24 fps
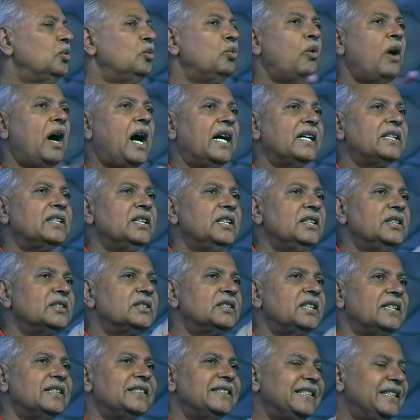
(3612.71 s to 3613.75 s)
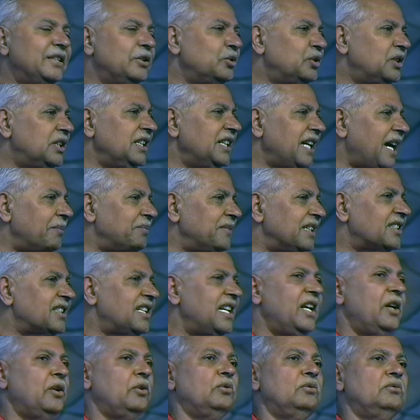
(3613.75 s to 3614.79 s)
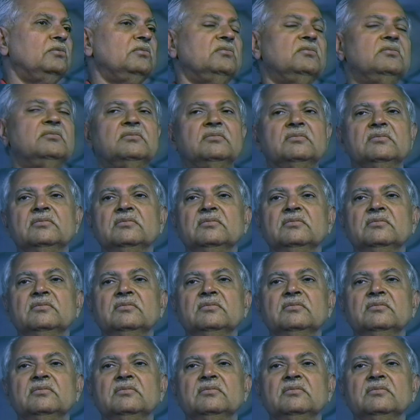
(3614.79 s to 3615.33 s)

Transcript: What is the duty of the slave?